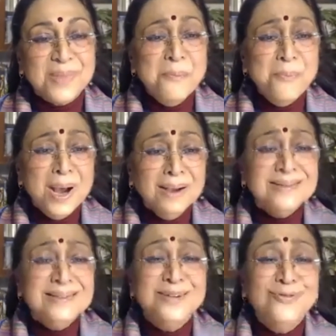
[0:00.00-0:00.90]
Parks
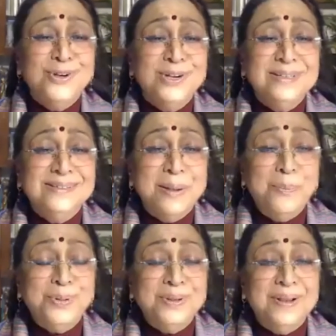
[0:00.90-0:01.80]
did, for
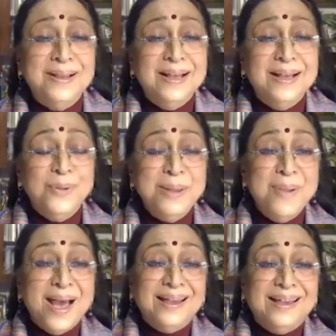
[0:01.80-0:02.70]
example, way
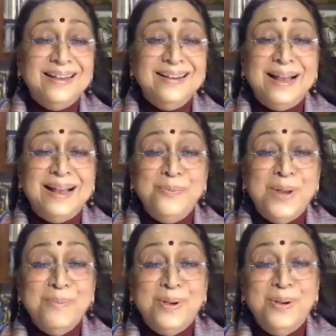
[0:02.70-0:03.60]
back in
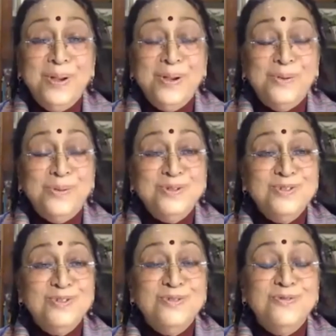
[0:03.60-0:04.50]
Alabama, when she
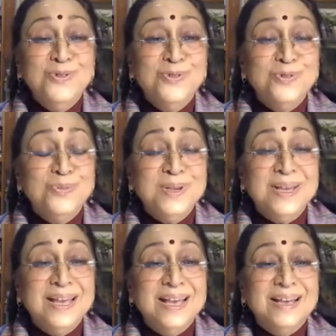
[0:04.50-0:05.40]
refused to
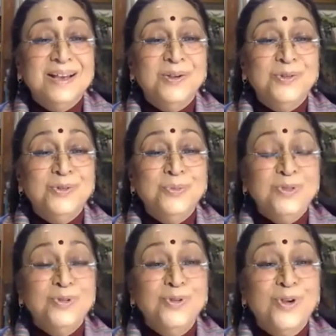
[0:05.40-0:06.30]
be
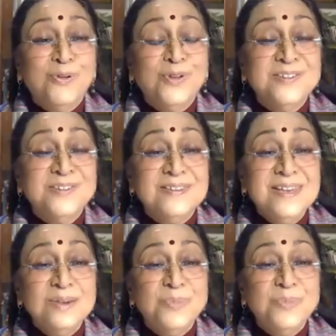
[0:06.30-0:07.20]
thrown off her
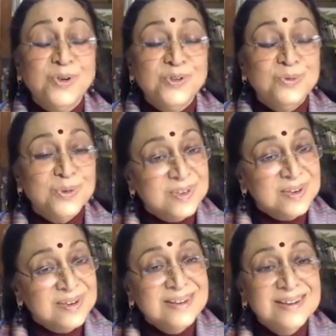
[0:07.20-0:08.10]
seat because it was her
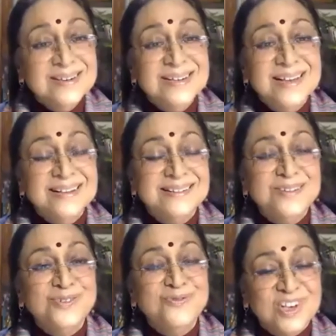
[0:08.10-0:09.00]
dignity and sense
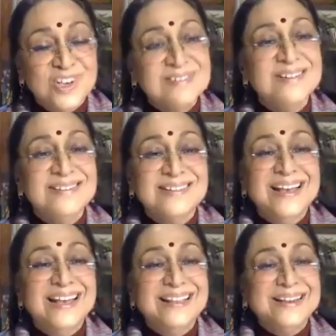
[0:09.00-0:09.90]
of justice
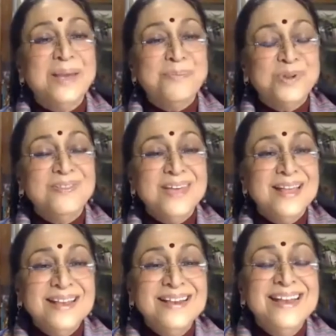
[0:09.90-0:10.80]
that kept her there. And
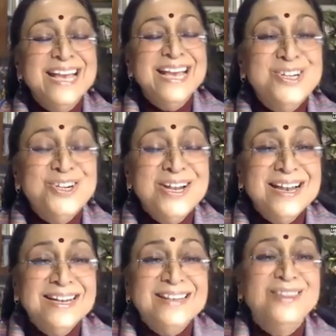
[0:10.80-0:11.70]
then she
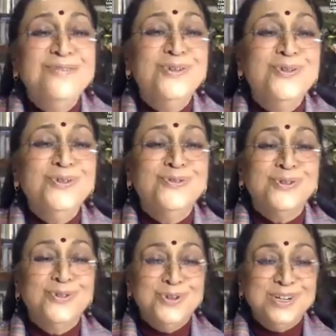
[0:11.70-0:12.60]
lit the fuse for
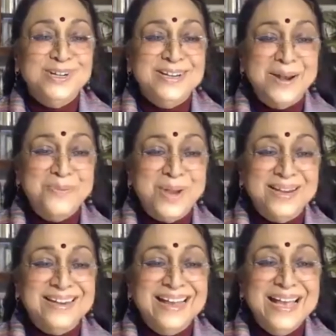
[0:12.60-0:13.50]
social dynamite.
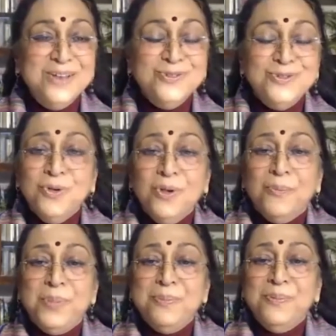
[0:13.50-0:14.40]
So
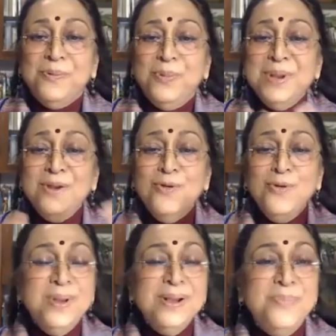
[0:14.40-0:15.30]
women who
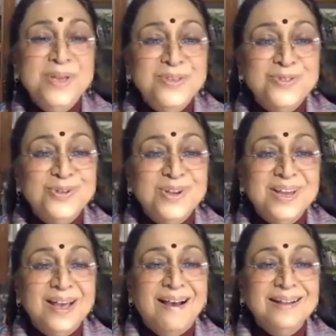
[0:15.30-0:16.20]
build peace today
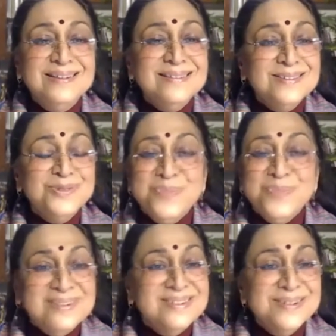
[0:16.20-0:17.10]
are
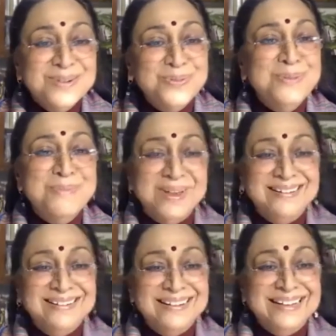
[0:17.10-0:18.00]
disobedient women.
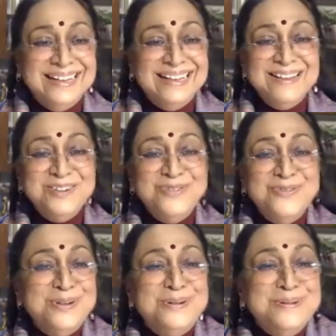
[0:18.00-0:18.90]
They're
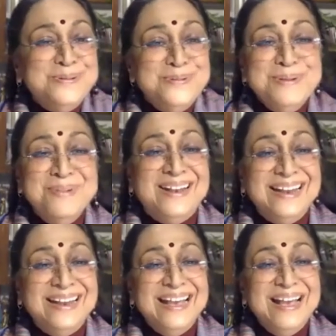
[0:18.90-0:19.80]
difficult women,
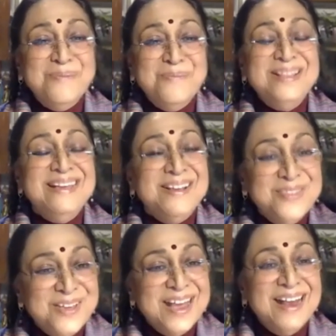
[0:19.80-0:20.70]
but they are
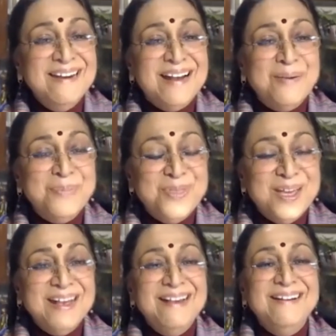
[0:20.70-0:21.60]
there up
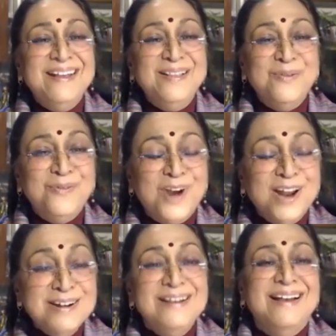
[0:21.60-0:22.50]
there in the
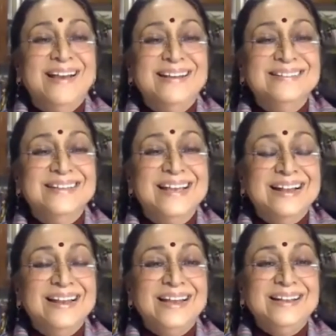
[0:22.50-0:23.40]
front lines,
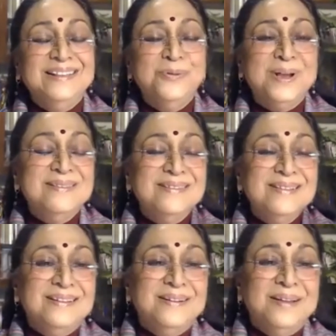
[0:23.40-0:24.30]
like the ones in the